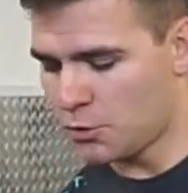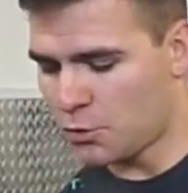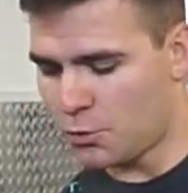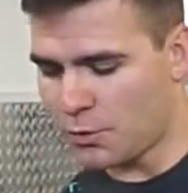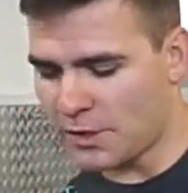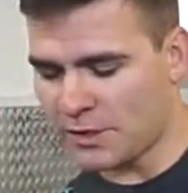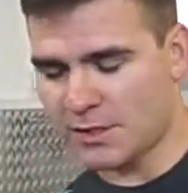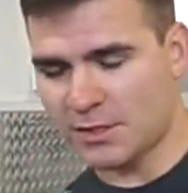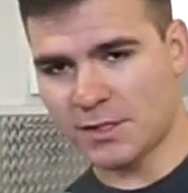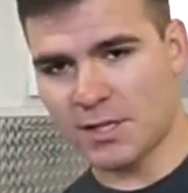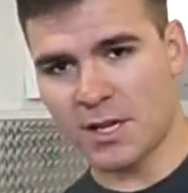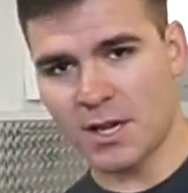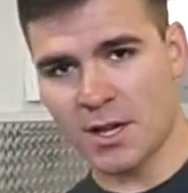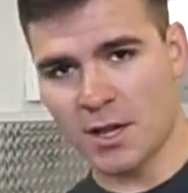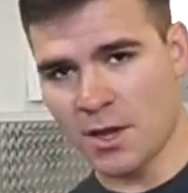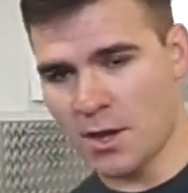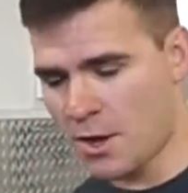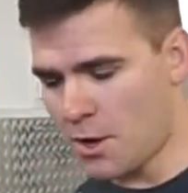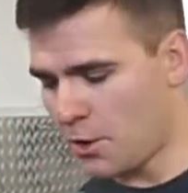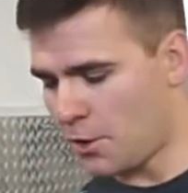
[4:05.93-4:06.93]
twist
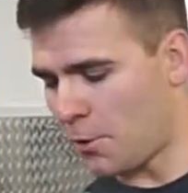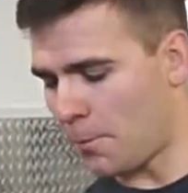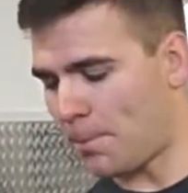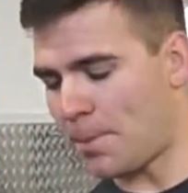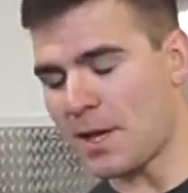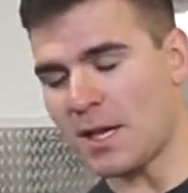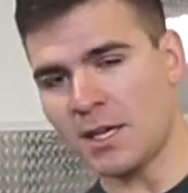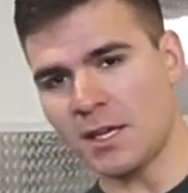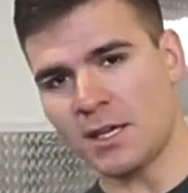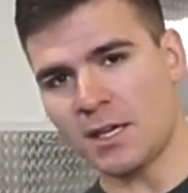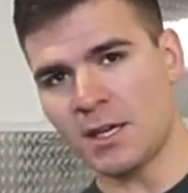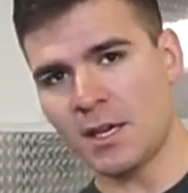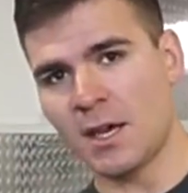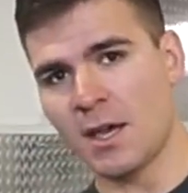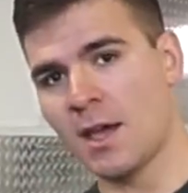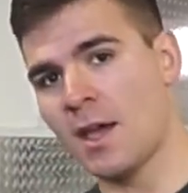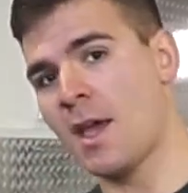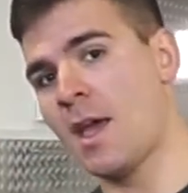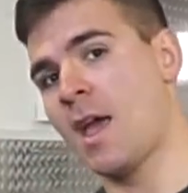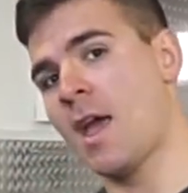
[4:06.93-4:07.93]
your pinky
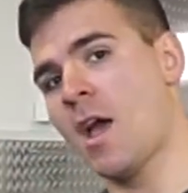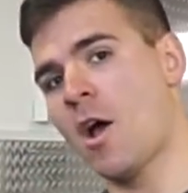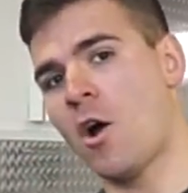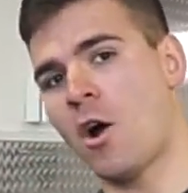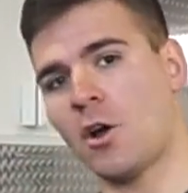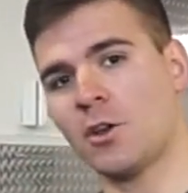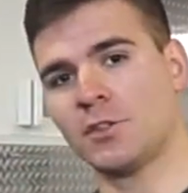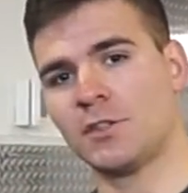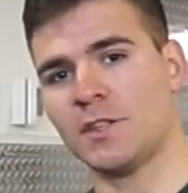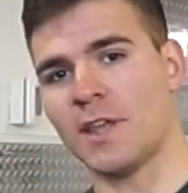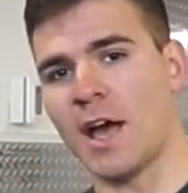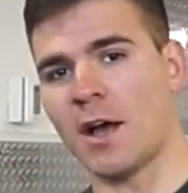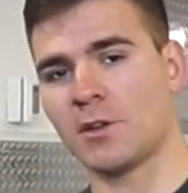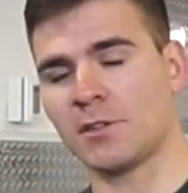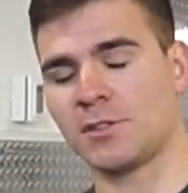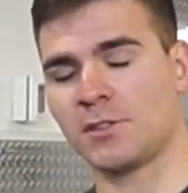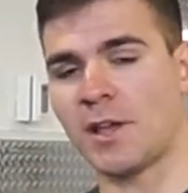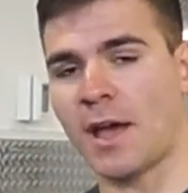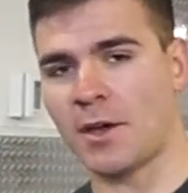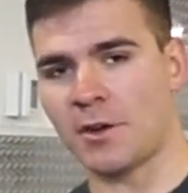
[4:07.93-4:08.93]
to the
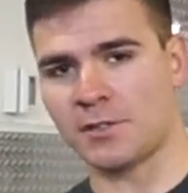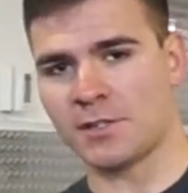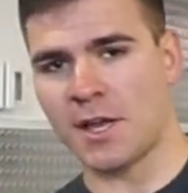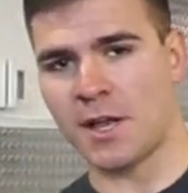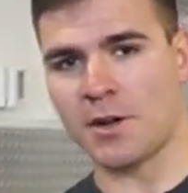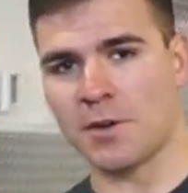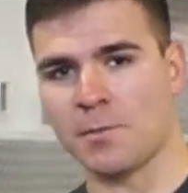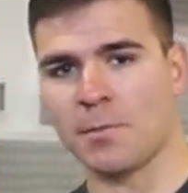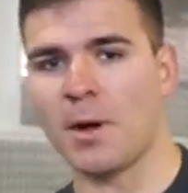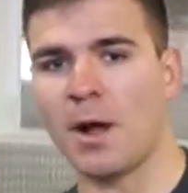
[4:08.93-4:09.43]
outer side of your